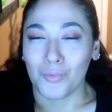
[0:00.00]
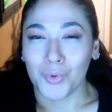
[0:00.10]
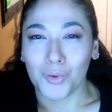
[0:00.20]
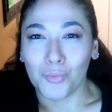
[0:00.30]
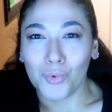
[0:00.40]

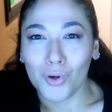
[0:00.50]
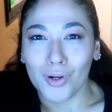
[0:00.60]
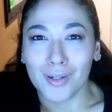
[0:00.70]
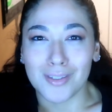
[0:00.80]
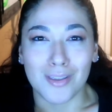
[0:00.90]
with the
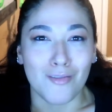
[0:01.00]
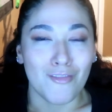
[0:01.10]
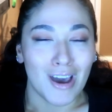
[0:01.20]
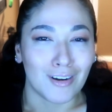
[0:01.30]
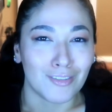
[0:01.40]
woods and the
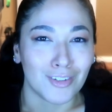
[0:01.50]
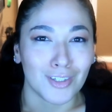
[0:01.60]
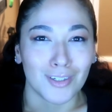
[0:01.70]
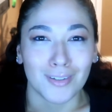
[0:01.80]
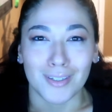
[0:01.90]

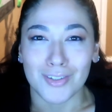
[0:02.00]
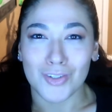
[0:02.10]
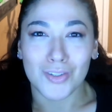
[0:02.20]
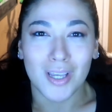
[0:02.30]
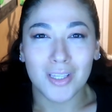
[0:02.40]
vetiver, and
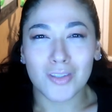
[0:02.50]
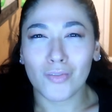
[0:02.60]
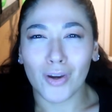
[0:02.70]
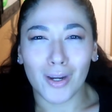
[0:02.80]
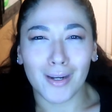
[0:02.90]
it's a
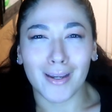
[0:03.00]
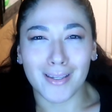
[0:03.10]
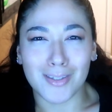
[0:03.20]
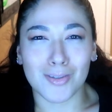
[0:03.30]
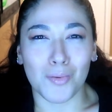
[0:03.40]
very
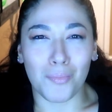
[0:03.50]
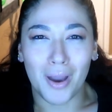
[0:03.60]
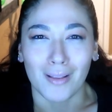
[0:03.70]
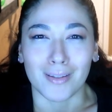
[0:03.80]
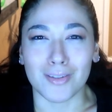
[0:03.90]
nice
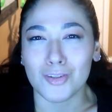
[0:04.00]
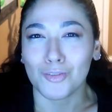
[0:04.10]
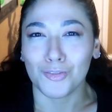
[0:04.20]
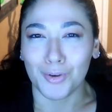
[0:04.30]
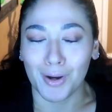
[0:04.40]
balanced
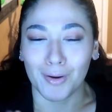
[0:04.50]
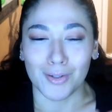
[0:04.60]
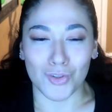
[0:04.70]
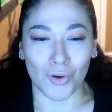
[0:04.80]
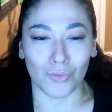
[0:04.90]

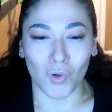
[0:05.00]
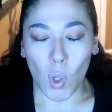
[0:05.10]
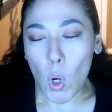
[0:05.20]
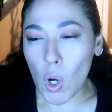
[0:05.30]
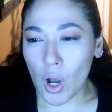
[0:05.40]
fragrance
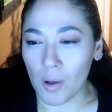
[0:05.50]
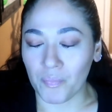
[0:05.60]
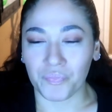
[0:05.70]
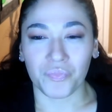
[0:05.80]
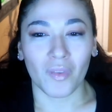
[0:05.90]

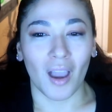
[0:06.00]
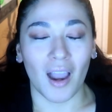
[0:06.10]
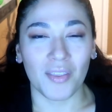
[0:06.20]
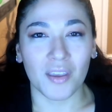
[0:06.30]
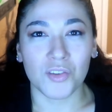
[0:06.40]
overall.
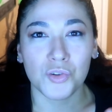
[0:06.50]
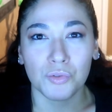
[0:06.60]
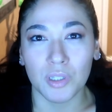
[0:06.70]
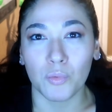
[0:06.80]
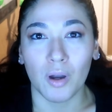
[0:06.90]
I think it do
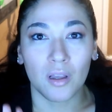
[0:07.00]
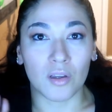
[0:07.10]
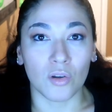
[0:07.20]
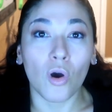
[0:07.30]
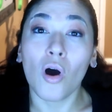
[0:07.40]
really well
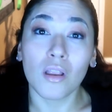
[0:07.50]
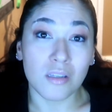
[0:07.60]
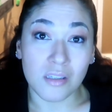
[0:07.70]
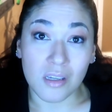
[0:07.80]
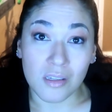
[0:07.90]
in all the
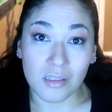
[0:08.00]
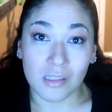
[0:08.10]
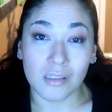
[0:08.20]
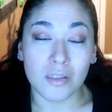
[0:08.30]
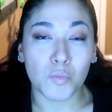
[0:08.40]

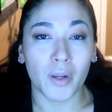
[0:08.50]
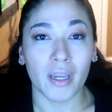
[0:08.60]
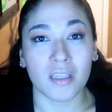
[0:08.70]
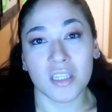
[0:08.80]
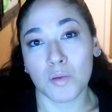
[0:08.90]
seasons, but I
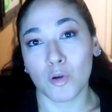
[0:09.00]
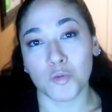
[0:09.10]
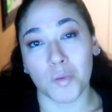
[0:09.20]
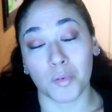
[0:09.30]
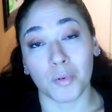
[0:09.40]
could see
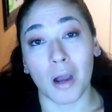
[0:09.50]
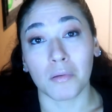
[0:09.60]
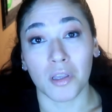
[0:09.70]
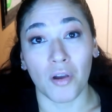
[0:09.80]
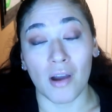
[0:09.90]
most people
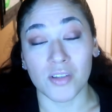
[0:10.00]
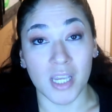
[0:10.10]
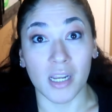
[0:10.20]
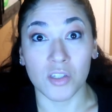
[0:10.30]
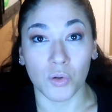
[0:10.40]
probably
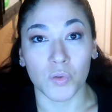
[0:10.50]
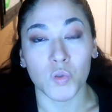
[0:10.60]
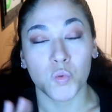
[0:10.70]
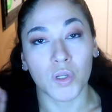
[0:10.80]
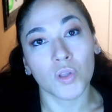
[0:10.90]
gravitating toward
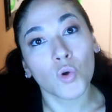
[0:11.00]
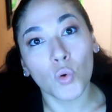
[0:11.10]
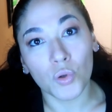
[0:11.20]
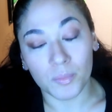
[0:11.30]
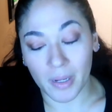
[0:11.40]
this one in the
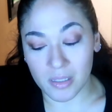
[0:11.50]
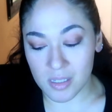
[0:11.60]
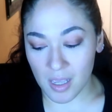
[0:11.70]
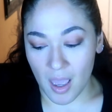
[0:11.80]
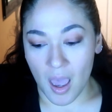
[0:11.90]
cooler
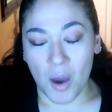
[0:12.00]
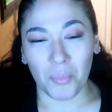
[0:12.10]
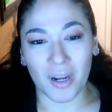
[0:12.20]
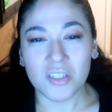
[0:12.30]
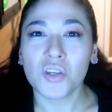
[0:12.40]
months.
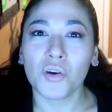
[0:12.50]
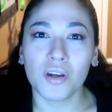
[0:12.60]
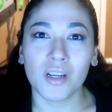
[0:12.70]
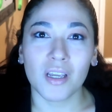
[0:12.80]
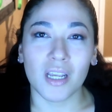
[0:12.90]
Pricing
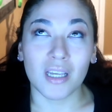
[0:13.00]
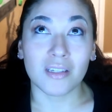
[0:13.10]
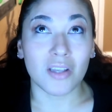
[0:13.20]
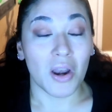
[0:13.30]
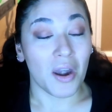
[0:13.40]
on it
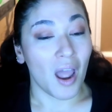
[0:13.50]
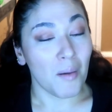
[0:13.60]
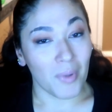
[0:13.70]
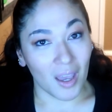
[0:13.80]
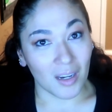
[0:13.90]
is
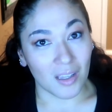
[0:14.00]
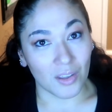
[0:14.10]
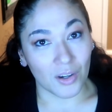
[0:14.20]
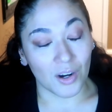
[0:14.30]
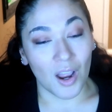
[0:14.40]
not bad
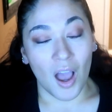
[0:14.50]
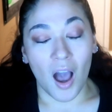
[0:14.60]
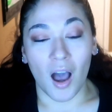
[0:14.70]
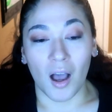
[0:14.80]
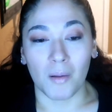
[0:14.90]
either.
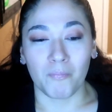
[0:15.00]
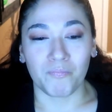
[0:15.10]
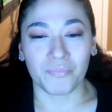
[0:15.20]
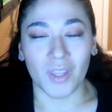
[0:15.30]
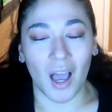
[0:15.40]

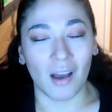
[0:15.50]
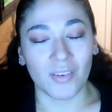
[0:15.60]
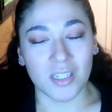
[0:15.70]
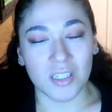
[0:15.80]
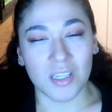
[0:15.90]

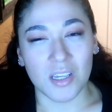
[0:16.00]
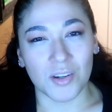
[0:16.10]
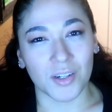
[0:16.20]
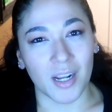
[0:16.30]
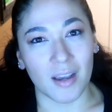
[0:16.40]
Obviously
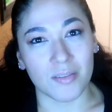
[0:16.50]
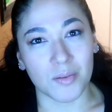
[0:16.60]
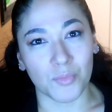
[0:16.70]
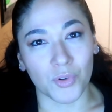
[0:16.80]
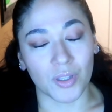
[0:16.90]
you're gonna have
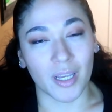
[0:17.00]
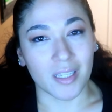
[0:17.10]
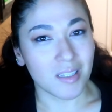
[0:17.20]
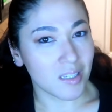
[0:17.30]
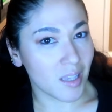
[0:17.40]
some real
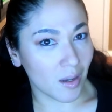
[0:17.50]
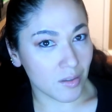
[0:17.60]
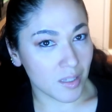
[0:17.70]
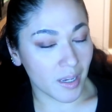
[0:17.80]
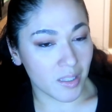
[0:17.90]
like discount
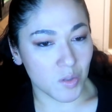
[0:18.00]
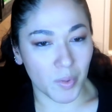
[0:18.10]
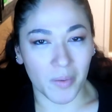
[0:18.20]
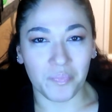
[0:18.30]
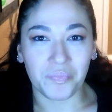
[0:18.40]
sites,
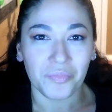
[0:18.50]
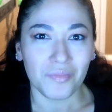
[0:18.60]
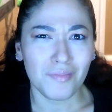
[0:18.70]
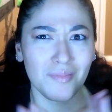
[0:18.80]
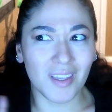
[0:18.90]
but
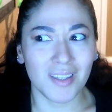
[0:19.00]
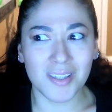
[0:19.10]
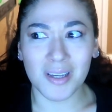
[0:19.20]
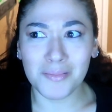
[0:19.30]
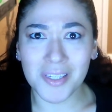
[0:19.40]
this
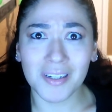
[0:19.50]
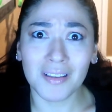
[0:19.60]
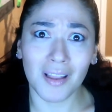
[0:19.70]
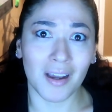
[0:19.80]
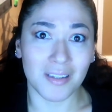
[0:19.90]
comes in
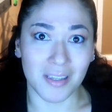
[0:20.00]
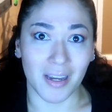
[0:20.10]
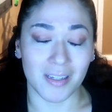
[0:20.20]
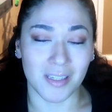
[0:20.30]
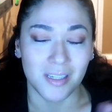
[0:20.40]
a lot of
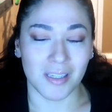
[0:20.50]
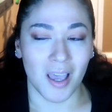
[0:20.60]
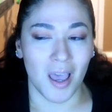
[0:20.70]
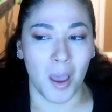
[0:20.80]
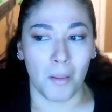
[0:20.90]
sizes.
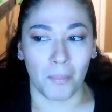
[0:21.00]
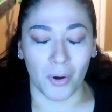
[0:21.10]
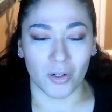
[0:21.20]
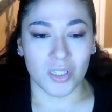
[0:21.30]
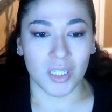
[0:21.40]

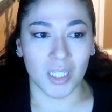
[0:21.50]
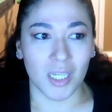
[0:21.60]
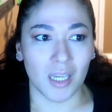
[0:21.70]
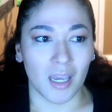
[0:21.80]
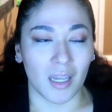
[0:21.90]

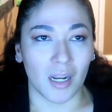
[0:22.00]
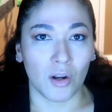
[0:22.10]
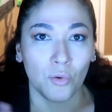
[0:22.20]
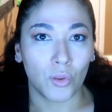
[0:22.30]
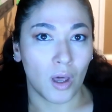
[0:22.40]
Personally, and I
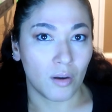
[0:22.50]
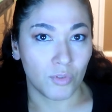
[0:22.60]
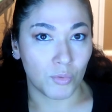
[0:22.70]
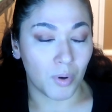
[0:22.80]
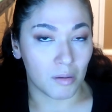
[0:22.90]
know a lot of
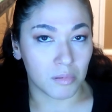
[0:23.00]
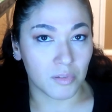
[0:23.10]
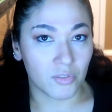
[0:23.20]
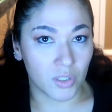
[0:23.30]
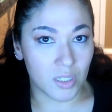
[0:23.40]
you
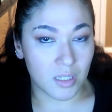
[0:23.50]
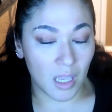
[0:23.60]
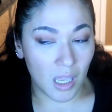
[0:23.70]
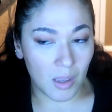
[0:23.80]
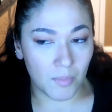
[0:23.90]
probably feel the
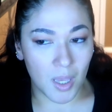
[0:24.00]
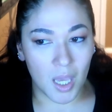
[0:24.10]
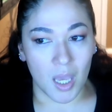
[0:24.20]
same,